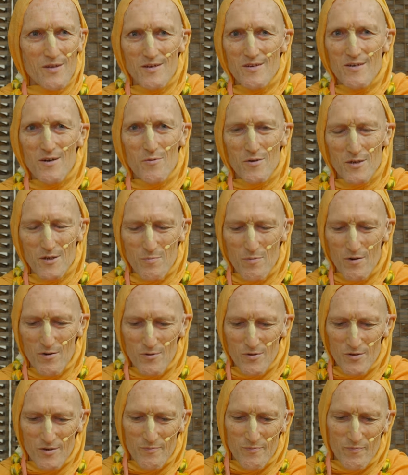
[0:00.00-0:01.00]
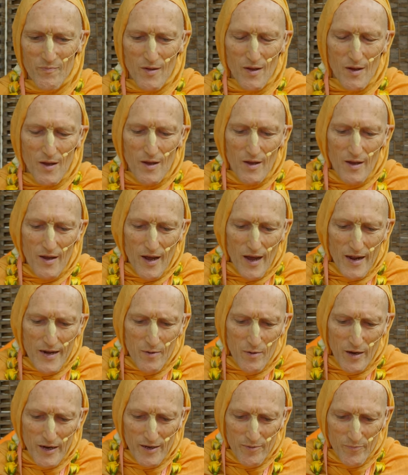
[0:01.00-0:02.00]
There's no explosion.
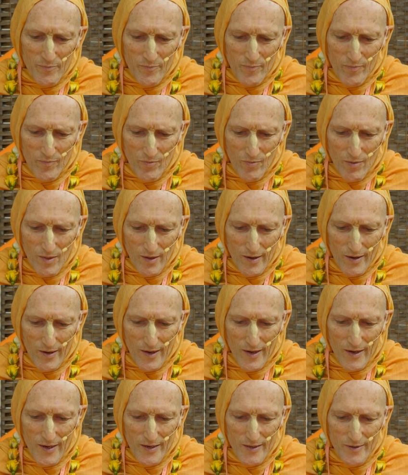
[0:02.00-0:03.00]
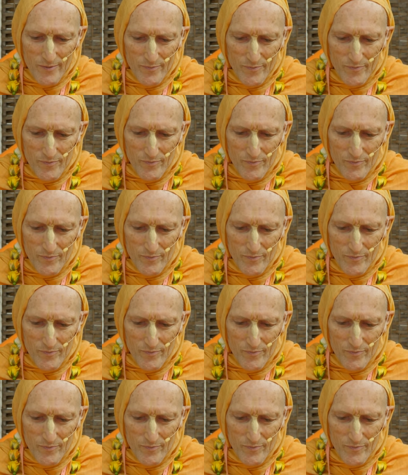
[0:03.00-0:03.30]
Anyway, uh,